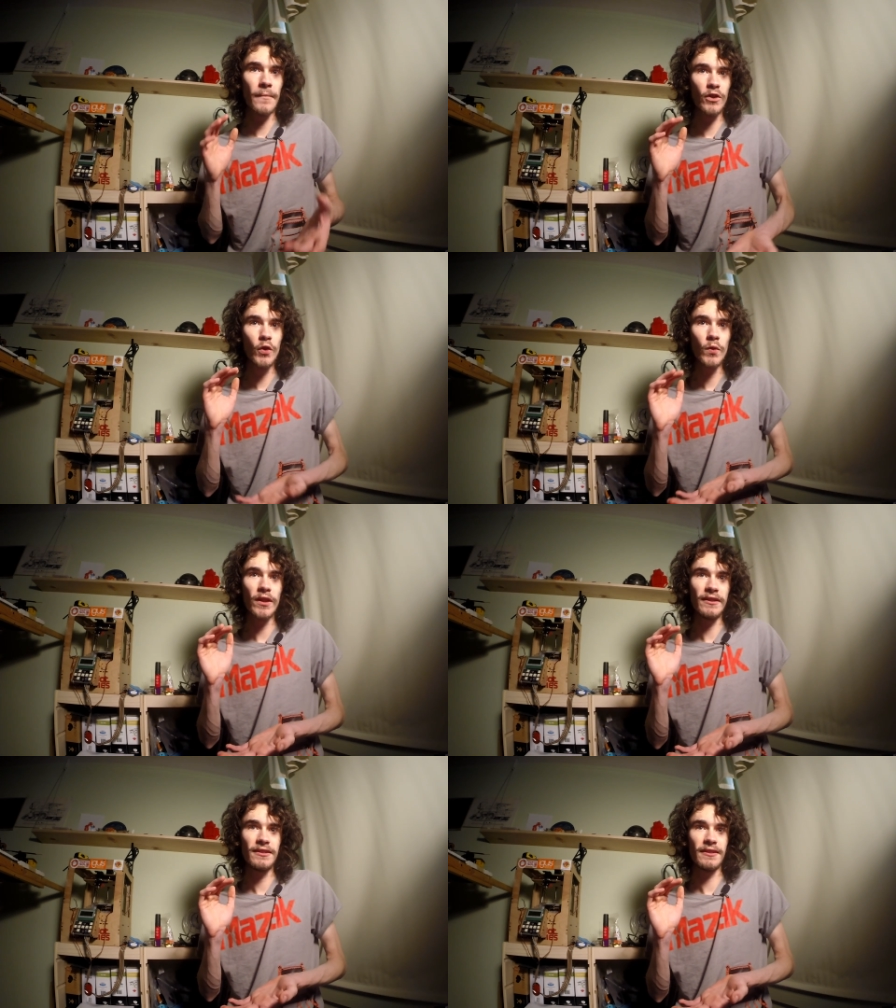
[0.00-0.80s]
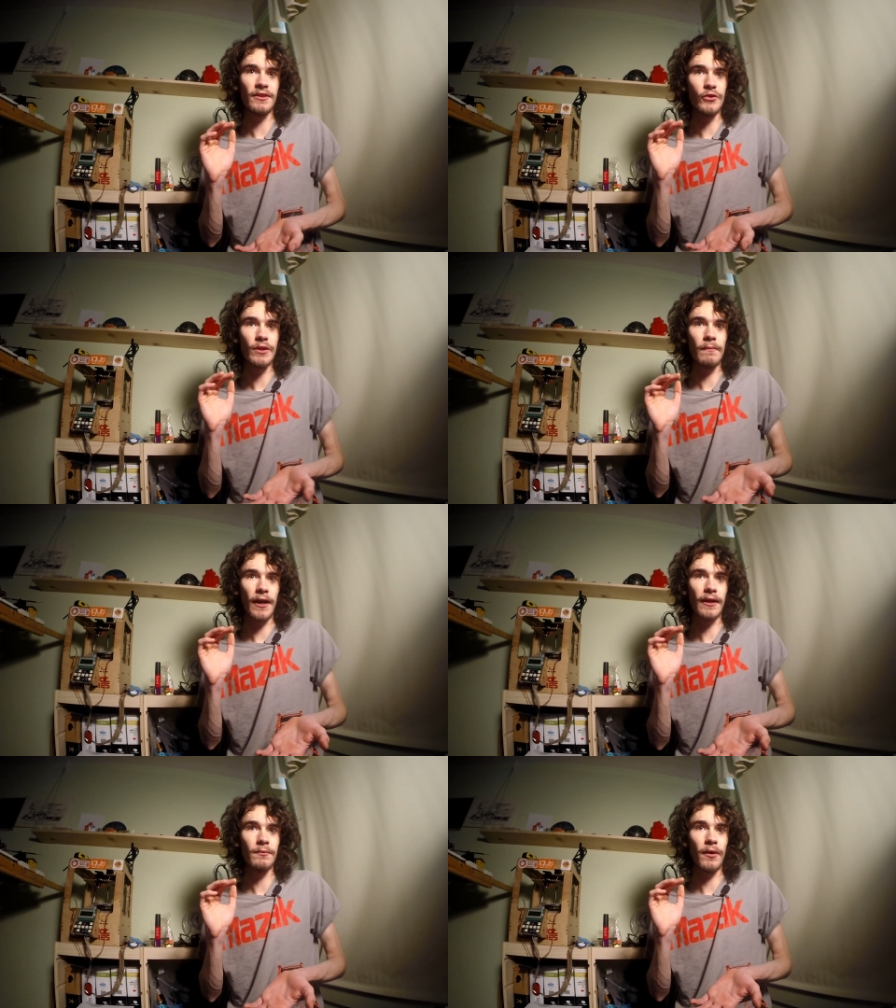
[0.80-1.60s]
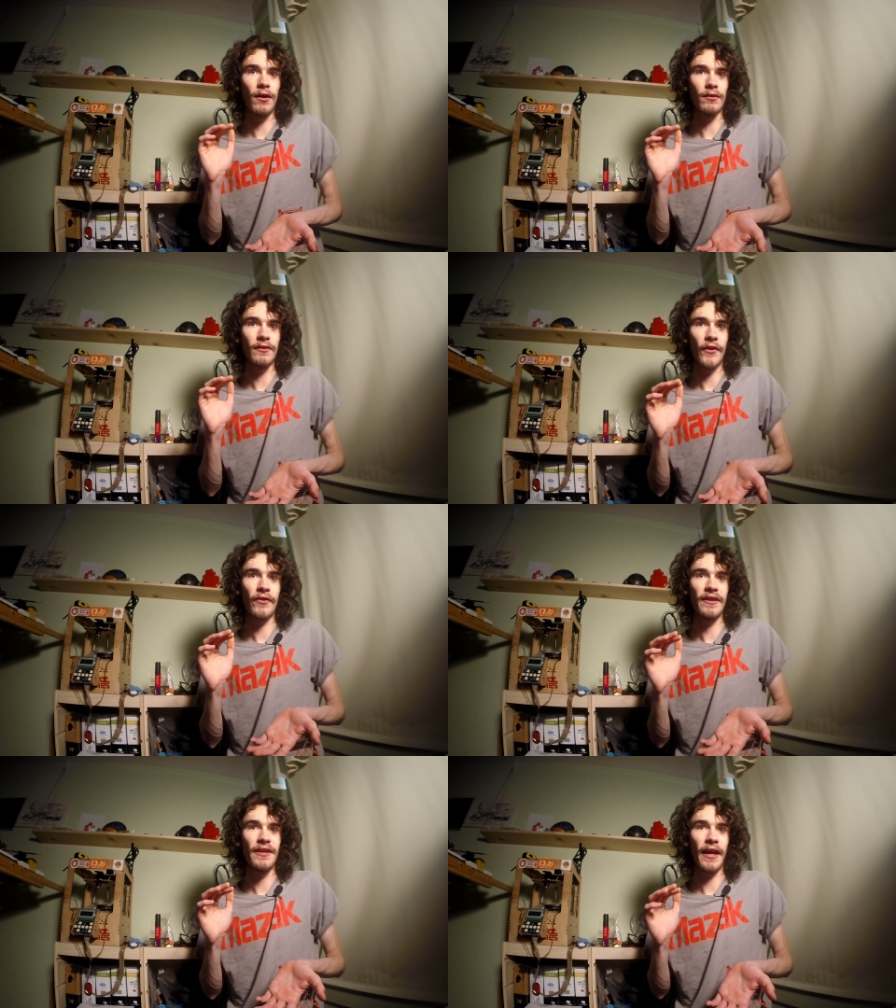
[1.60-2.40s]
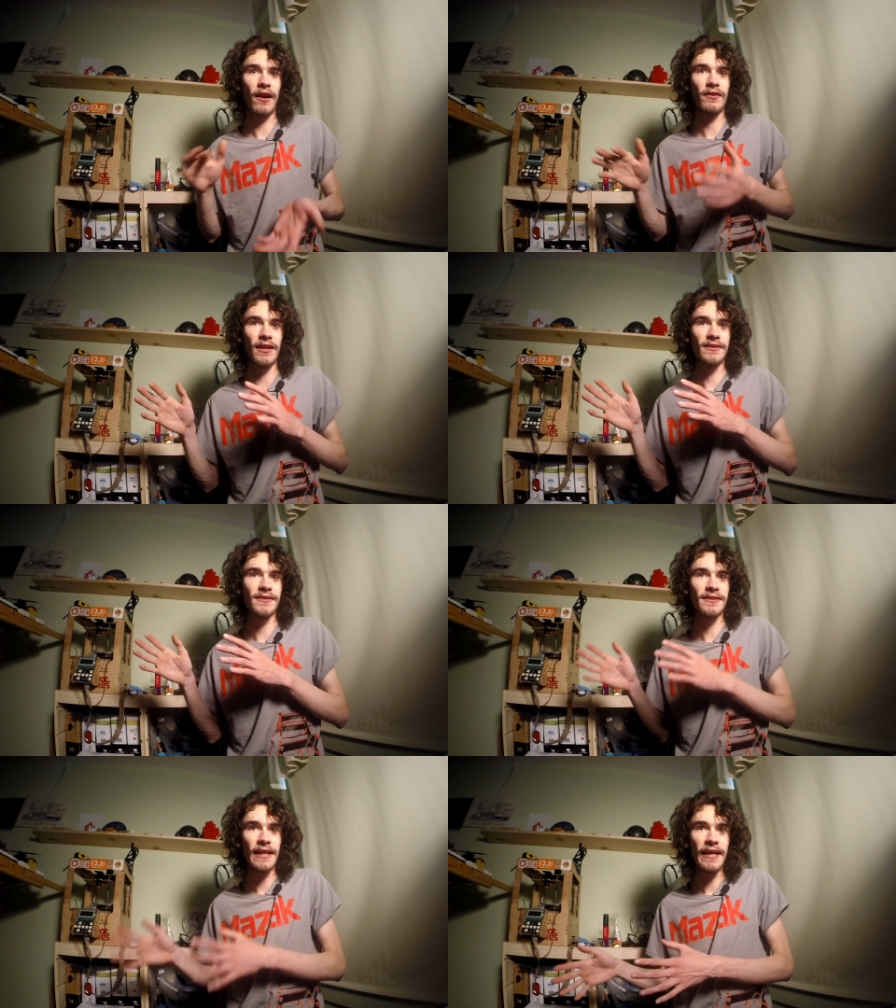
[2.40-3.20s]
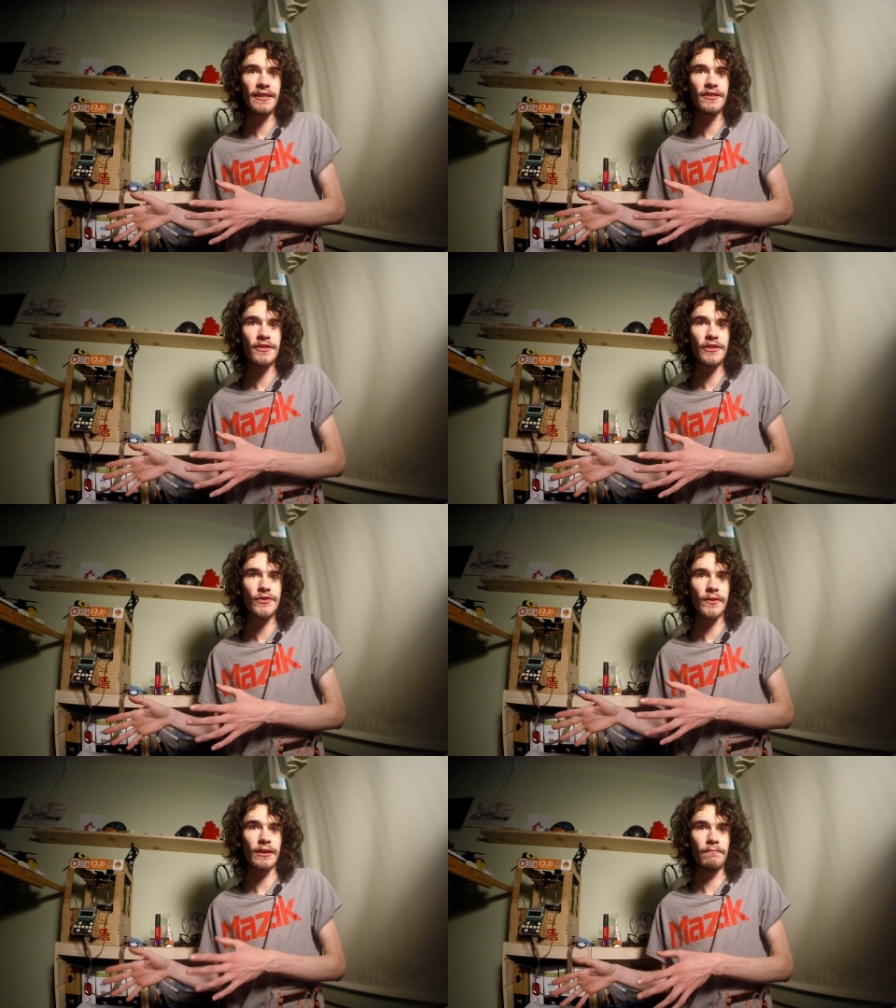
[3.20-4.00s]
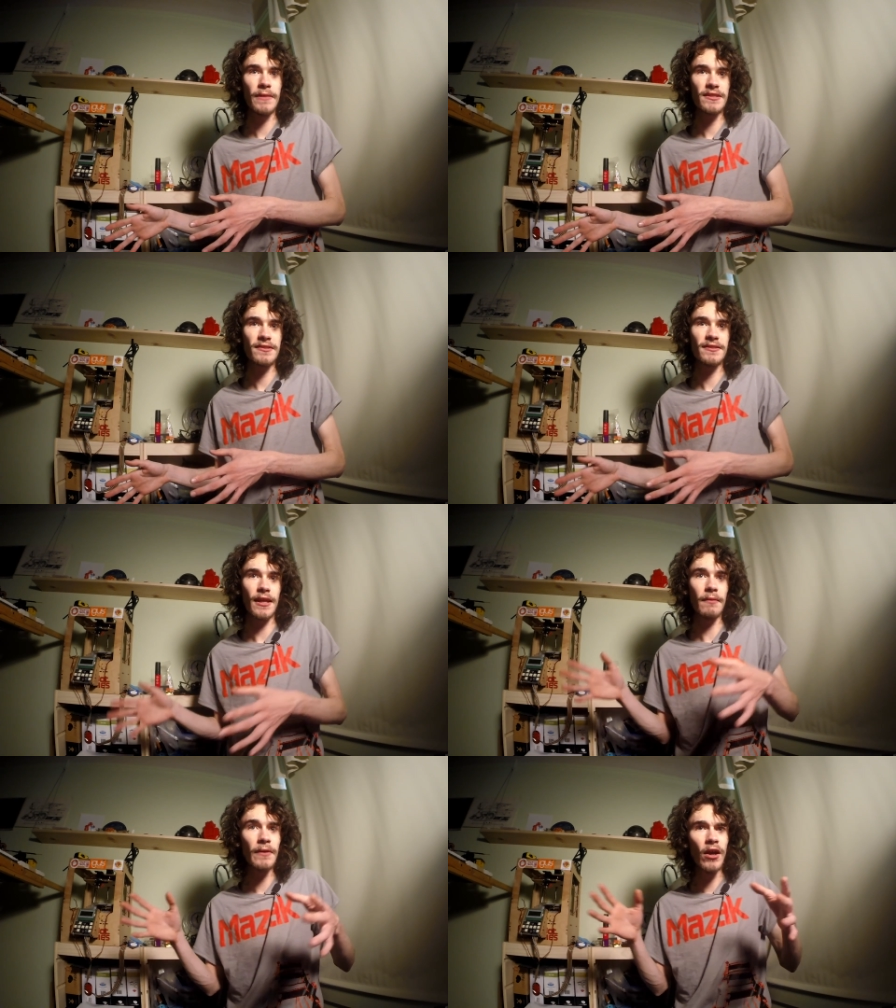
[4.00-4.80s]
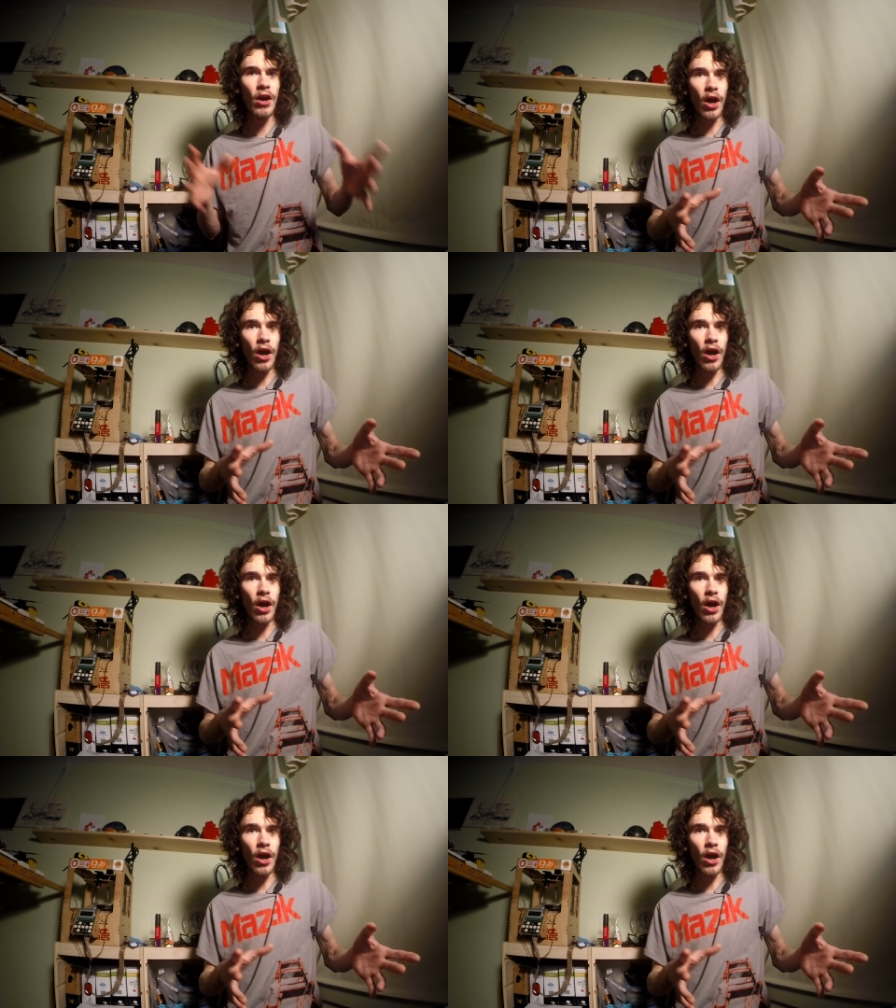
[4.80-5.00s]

coolant that you can buy in a bottle and thin down and is intended to use with their mist setup